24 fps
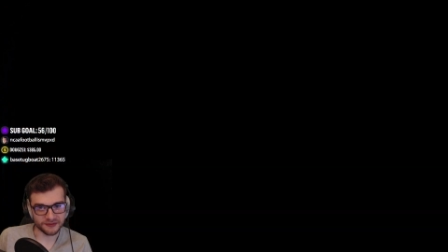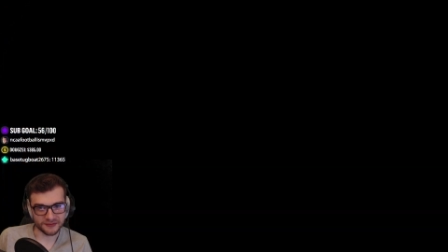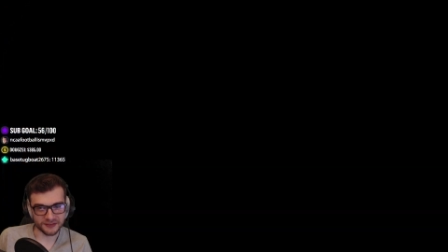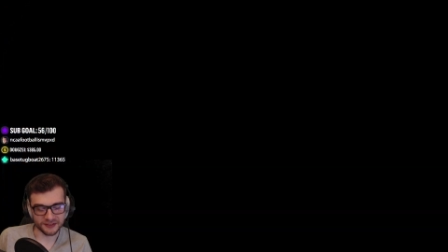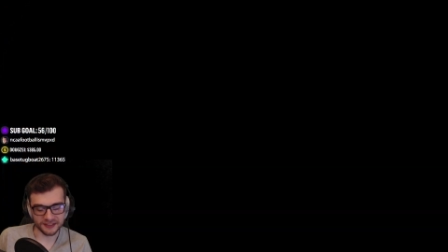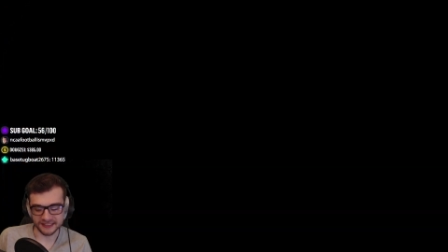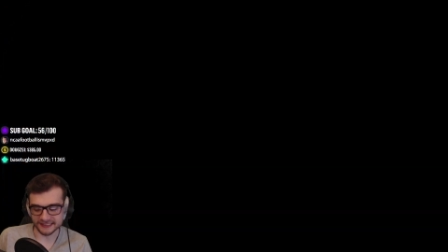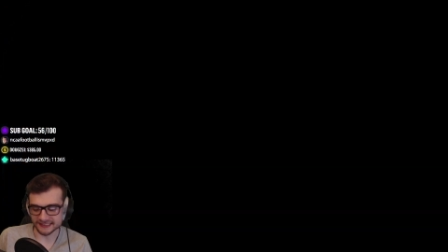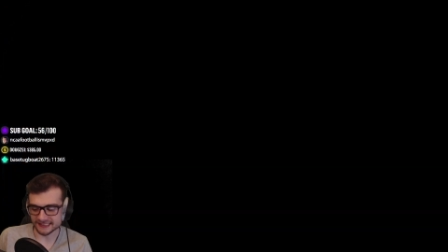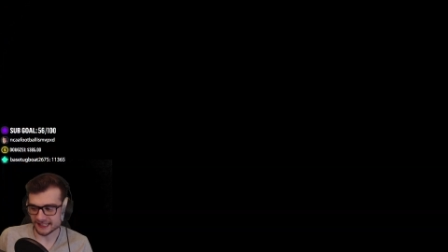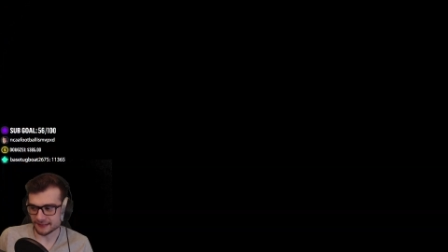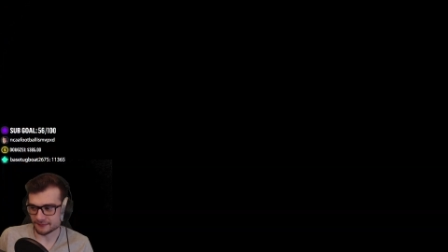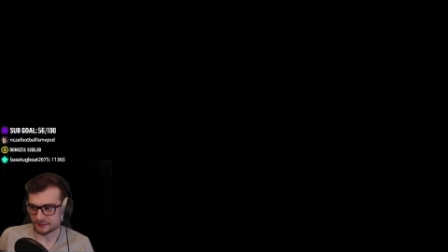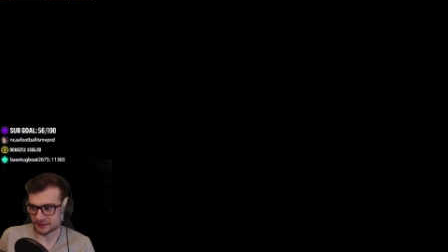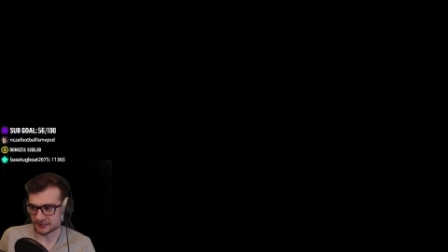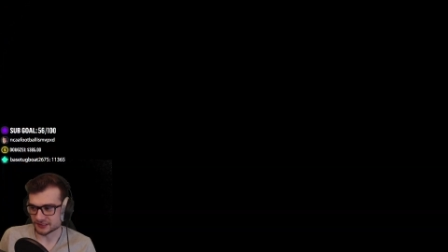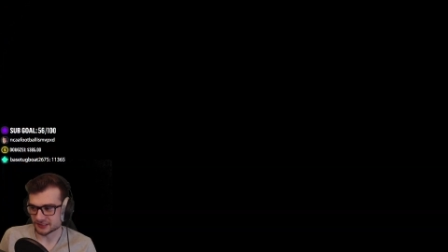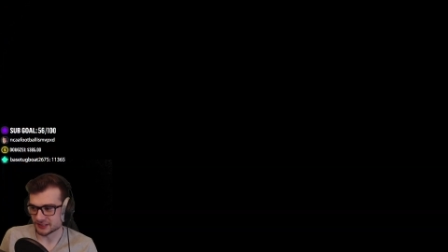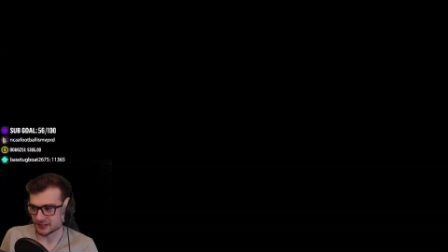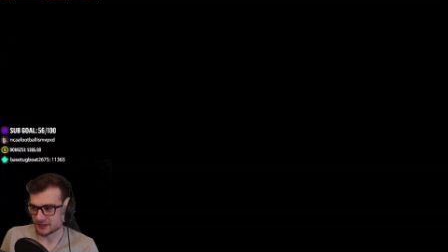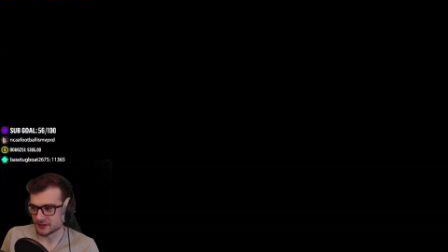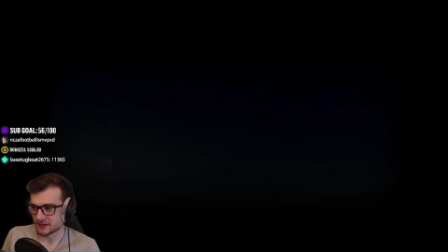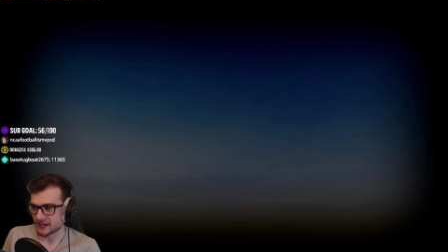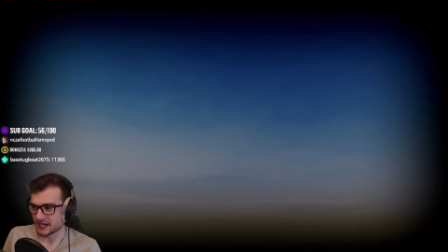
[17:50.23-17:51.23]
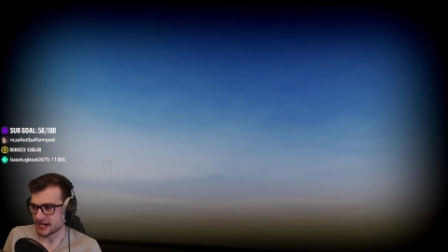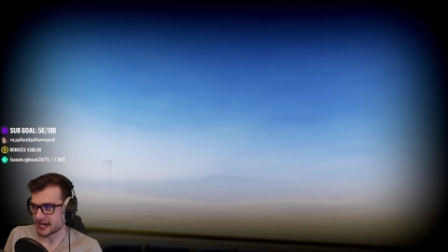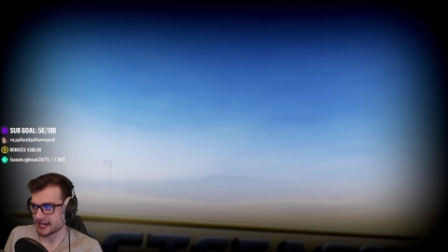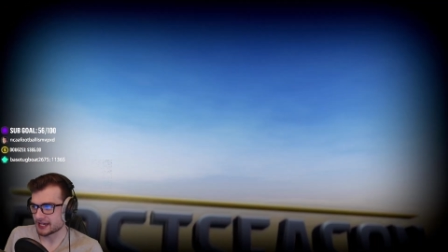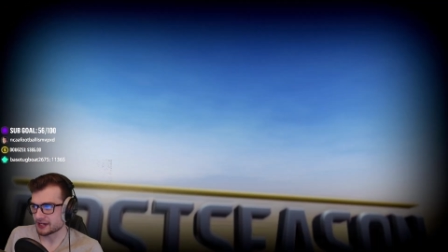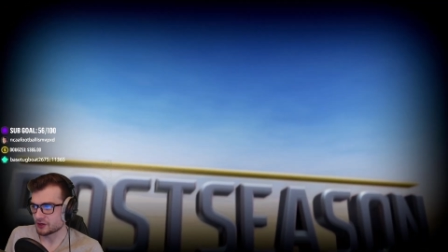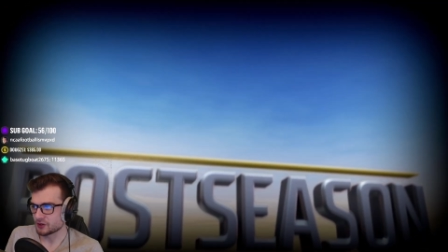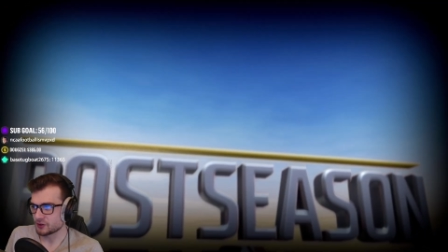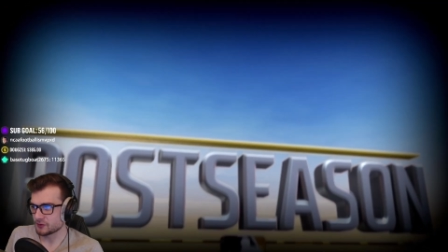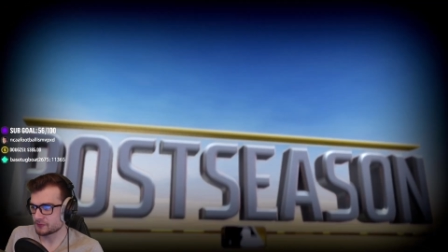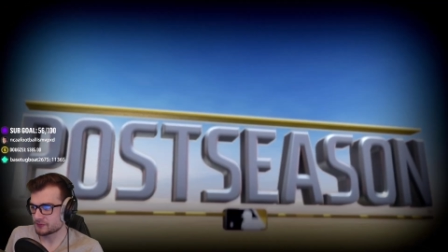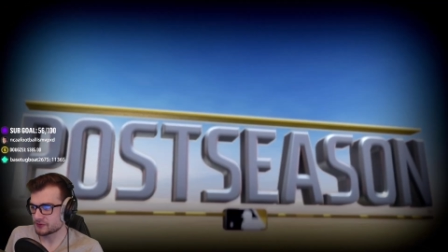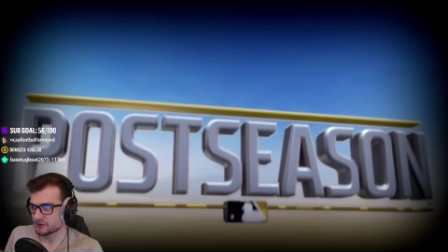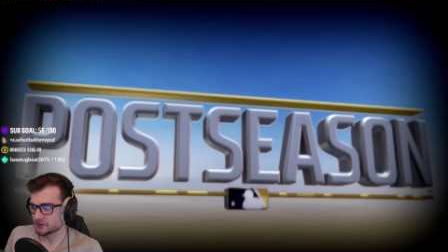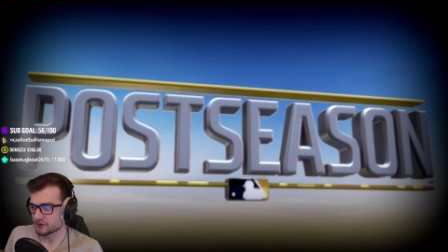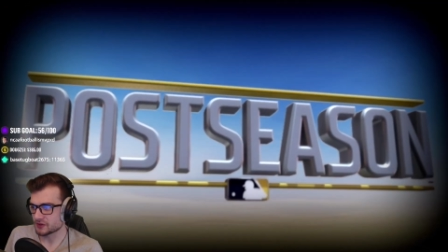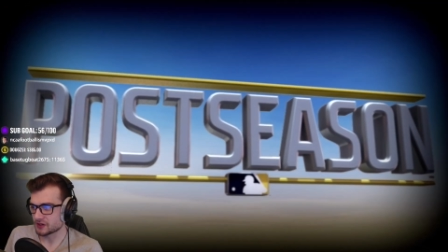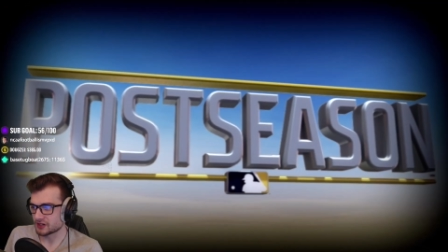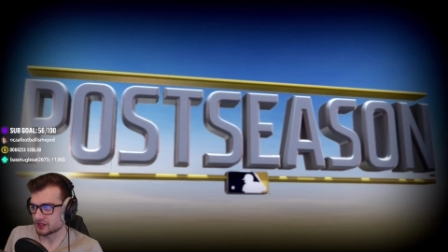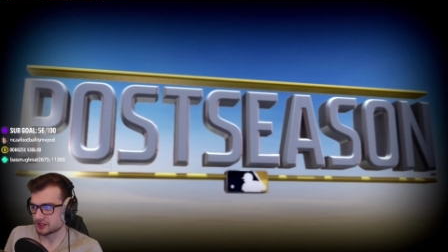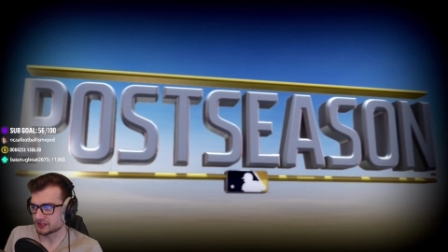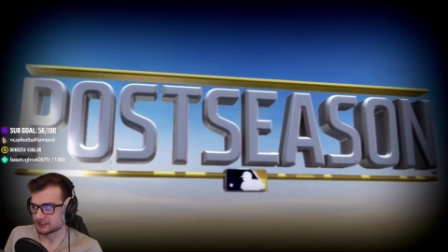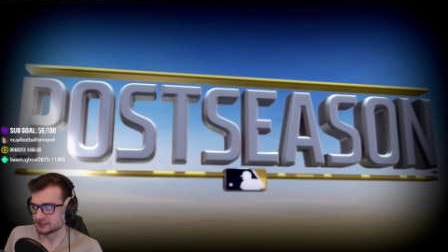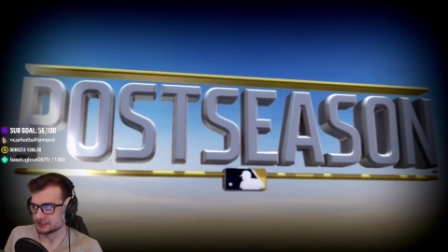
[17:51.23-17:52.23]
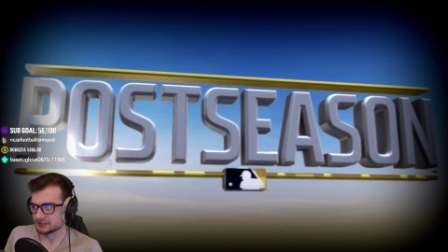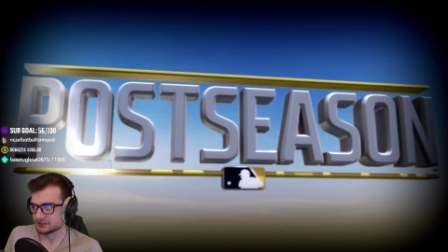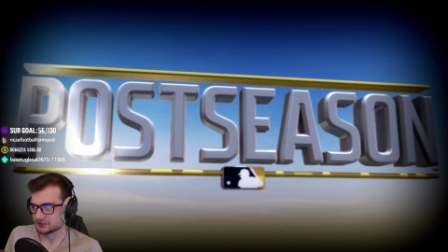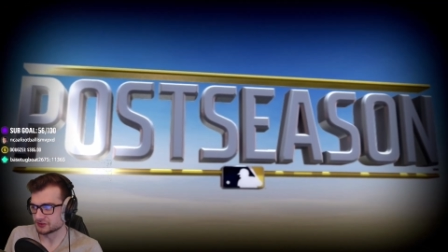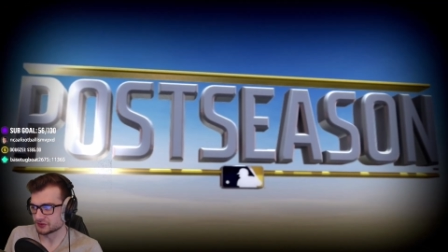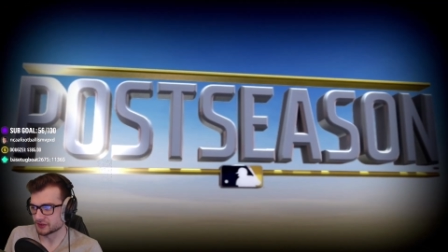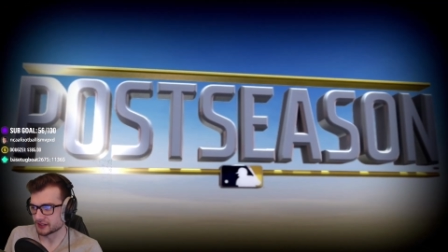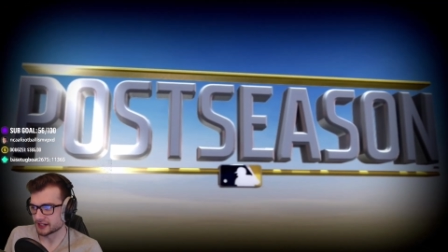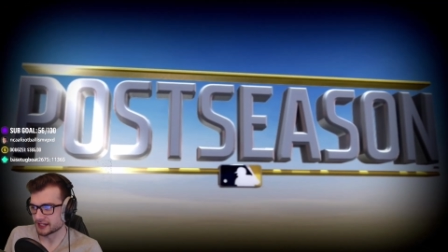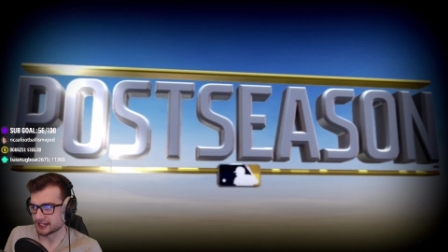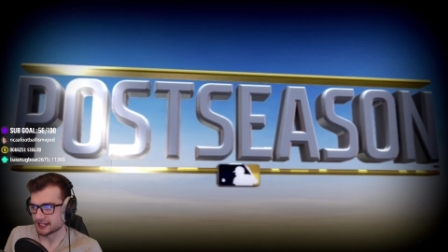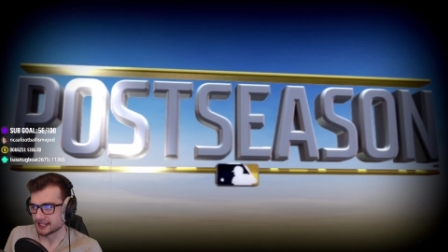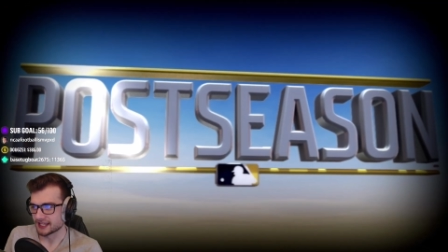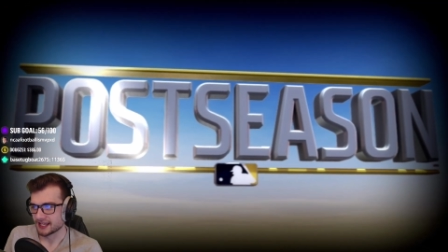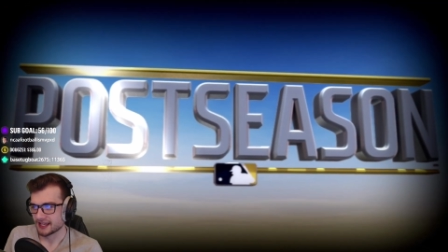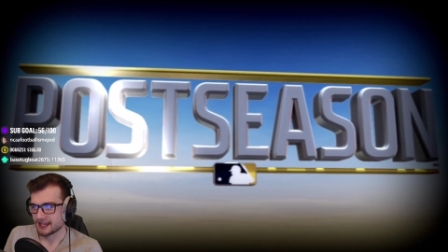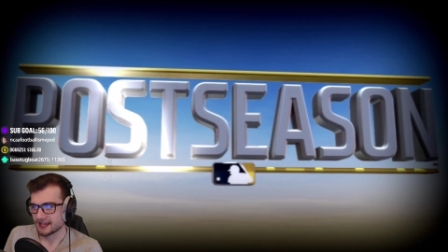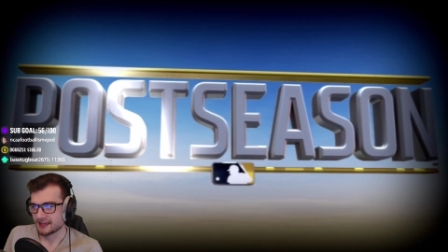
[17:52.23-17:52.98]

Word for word: for this episode. I hope you all enjoyed.